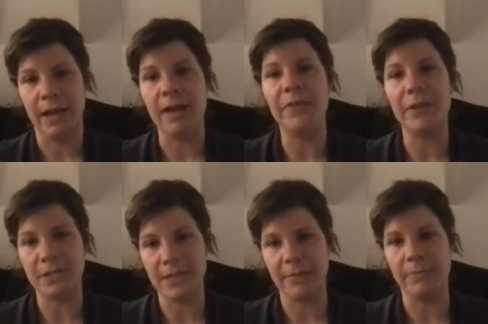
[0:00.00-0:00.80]
on their
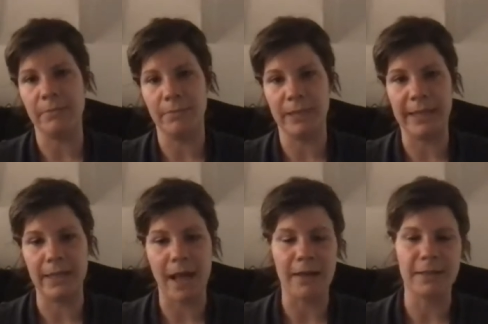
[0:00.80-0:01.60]
team
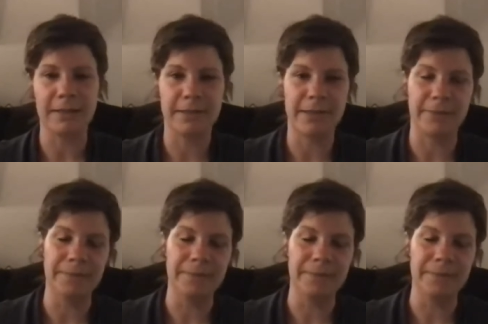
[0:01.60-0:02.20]
landlocked so